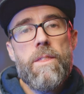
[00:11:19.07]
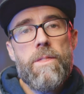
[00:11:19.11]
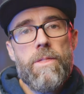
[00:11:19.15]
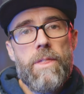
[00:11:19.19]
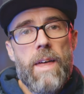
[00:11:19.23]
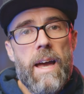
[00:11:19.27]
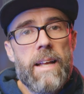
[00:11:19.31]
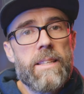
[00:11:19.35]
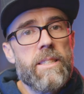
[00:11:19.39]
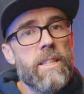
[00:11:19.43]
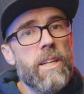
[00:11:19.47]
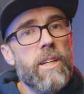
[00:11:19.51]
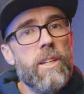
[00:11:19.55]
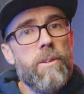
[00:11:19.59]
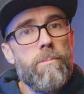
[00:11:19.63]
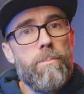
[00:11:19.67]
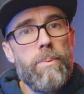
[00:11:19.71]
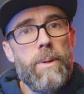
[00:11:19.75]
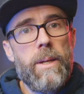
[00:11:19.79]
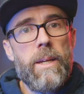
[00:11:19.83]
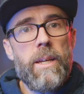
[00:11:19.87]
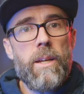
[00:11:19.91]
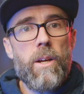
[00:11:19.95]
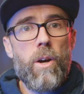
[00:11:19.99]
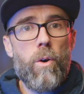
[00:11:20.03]
That's going to
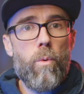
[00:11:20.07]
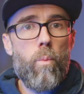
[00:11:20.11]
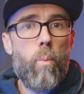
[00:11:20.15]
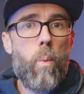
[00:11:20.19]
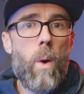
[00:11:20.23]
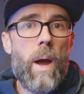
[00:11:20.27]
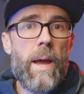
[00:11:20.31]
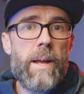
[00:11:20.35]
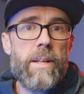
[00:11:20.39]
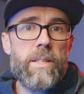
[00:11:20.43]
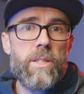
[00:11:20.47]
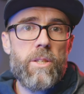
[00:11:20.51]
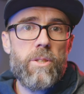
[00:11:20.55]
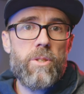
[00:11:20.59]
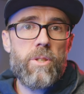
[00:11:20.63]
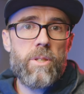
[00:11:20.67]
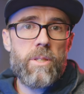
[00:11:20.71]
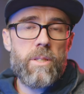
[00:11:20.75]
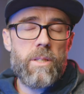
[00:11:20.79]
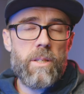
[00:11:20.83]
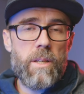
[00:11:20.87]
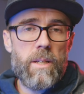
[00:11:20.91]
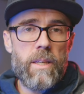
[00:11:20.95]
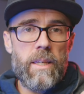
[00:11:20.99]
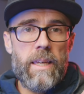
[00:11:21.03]
be a way to
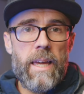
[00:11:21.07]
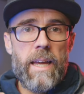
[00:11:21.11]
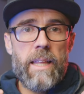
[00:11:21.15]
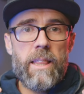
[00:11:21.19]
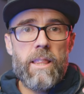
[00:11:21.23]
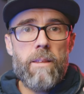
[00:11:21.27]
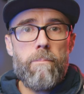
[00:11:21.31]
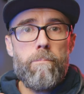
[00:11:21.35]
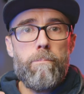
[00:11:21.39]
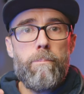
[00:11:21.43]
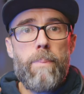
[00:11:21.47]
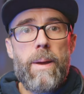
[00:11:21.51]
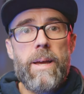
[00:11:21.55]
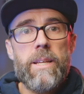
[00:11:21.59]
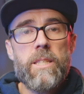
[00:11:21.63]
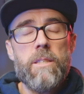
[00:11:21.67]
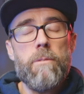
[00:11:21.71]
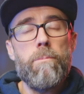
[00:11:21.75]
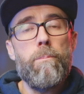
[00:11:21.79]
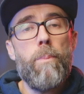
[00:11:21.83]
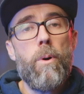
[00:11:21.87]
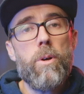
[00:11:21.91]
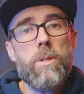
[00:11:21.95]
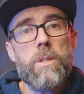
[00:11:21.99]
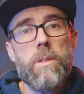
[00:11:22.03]
just get the
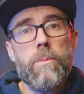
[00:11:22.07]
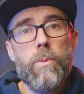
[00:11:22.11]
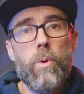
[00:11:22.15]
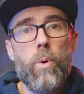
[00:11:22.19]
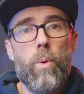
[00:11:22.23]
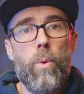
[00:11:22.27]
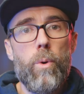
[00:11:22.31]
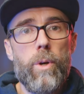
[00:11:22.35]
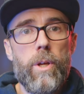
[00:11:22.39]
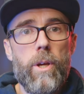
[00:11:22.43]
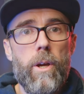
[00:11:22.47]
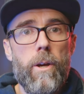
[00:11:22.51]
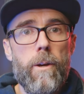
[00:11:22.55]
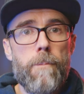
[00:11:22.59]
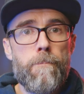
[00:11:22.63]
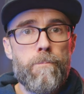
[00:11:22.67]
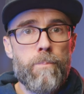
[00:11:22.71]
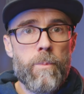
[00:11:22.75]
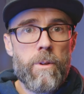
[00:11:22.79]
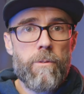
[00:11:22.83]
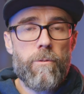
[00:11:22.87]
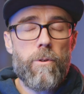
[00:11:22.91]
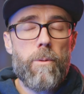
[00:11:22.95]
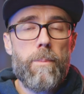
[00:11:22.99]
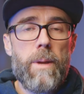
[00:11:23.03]
best possible audio
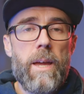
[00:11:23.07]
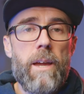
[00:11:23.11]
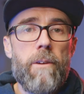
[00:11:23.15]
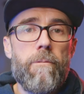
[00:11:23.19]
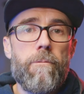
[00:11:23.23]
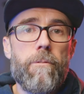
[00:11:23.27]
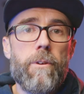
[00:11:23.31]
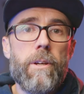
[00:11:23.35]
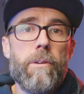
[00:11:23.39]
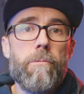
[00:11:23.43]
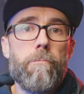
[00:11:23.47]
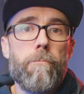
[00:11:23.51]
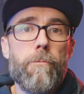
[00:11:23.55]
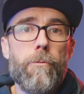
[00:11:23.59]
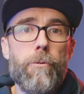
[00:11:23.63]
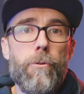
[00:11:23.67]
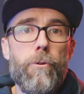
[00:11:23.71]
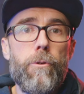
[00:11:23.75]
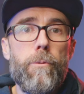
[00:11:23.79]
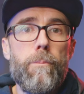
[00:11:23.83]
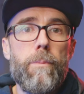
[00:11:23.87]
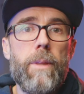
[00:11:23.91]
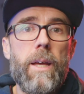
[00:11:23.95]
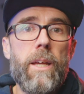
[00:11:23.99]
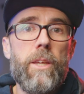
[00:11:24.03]
from every
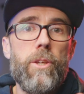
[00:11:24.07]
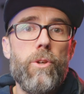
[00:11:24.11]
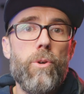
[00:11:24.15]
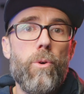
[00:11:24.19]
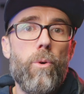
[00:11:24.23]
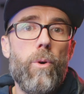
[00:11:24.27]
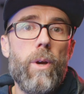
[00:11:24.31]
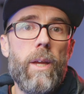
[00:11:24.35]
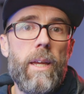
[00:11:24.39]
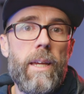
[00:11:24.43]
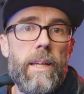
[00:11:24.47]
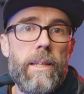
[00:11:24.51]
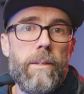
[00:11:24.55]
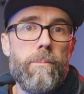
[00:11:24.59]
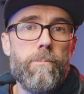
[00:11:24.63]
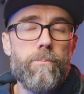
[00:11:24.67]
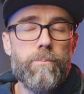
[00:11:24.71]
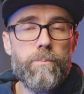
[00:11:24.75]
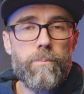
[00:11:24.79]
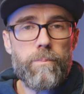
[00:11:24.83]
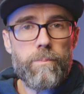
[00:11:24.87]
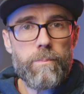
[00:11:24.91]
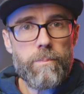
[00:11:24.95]
room that you're in.